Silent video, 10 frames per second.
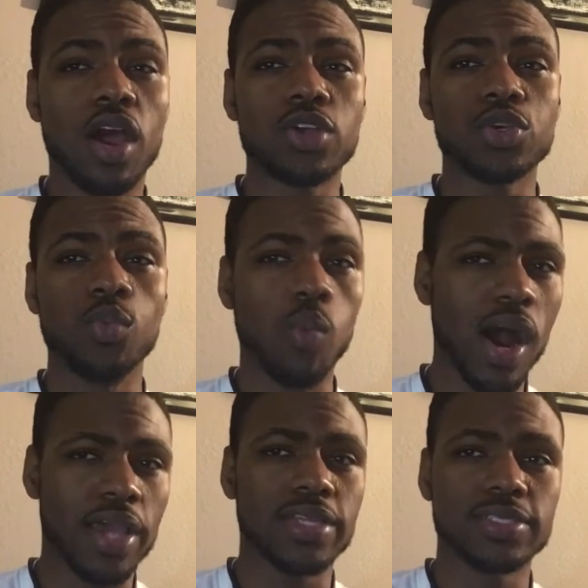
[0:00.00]
are you
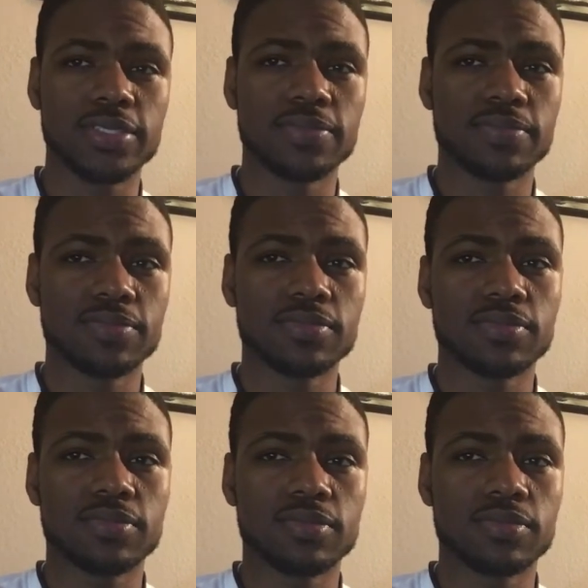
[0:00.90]
white,
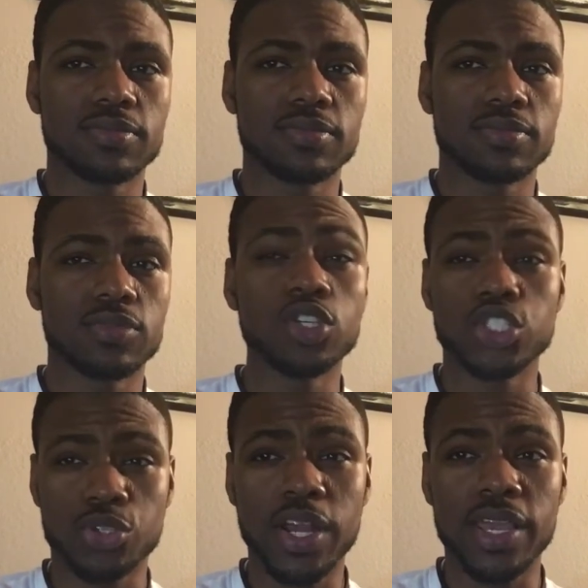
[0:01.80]
you're
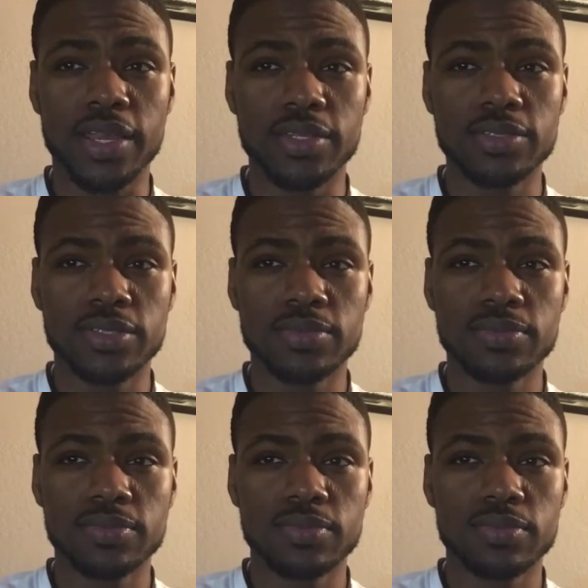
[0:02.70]
trans.
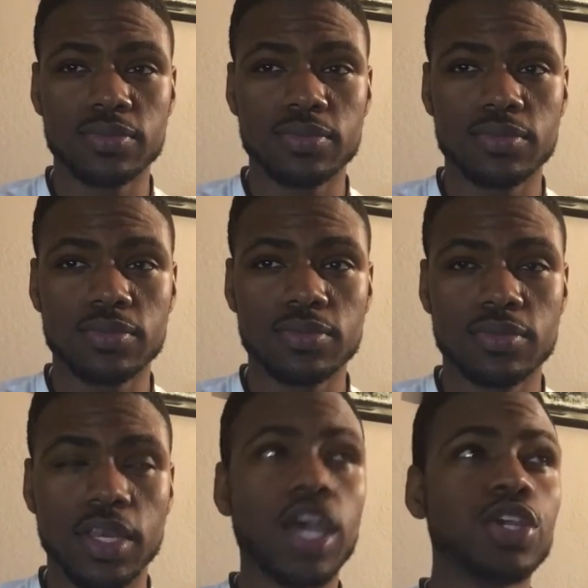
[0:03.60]

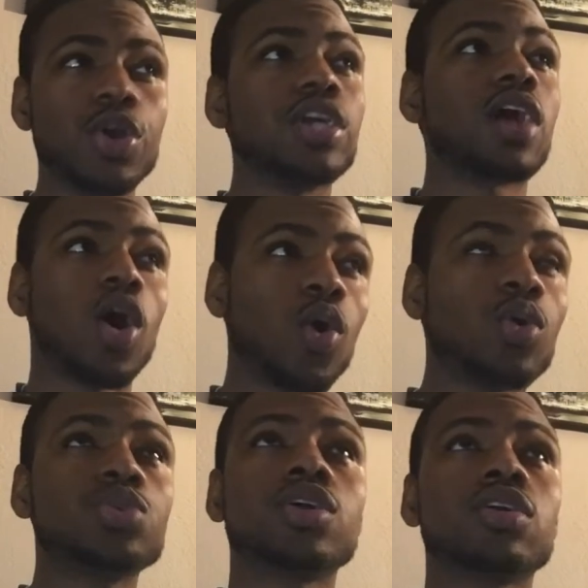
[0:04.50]
You're an
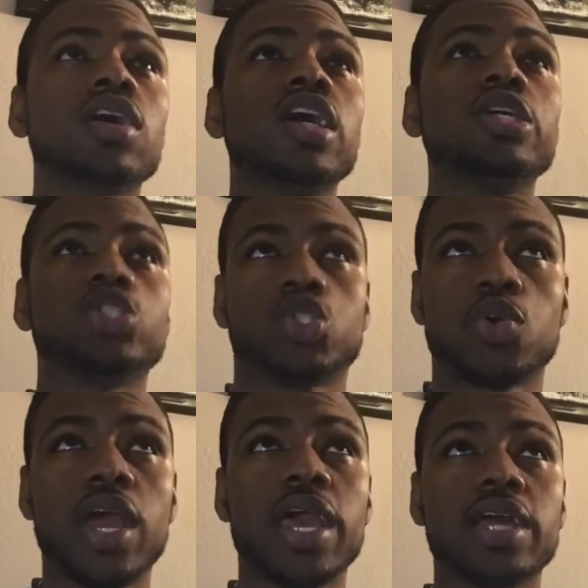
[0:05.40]
older
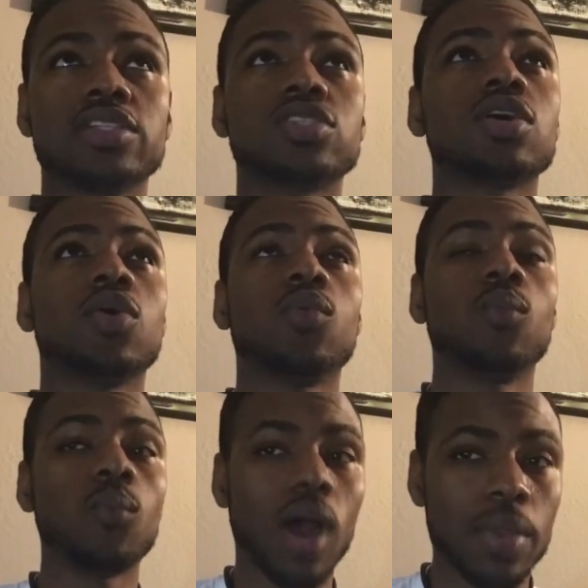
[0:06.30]
trans
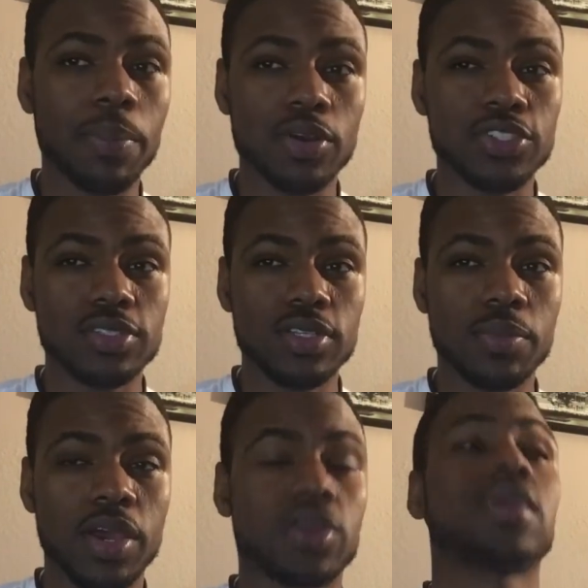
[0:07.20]
white person in
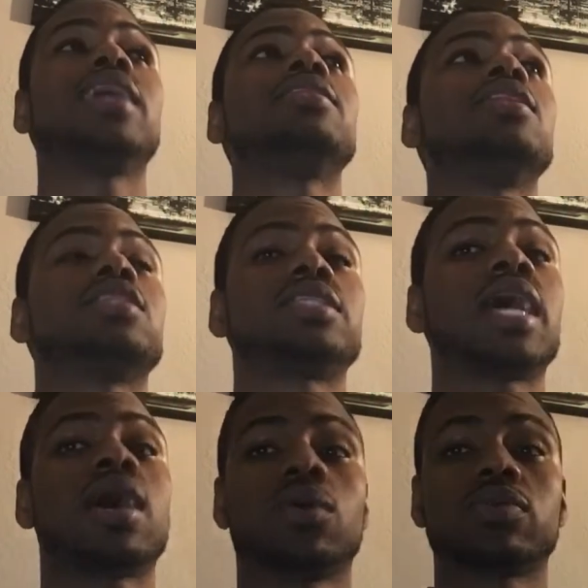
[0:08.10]
America, in the
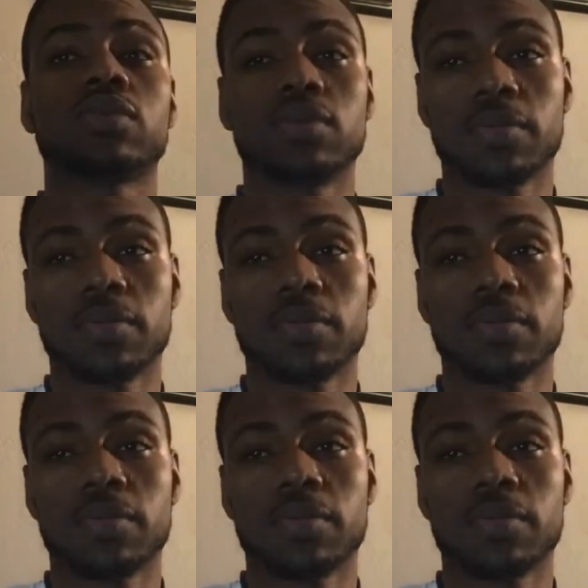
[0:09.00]
South.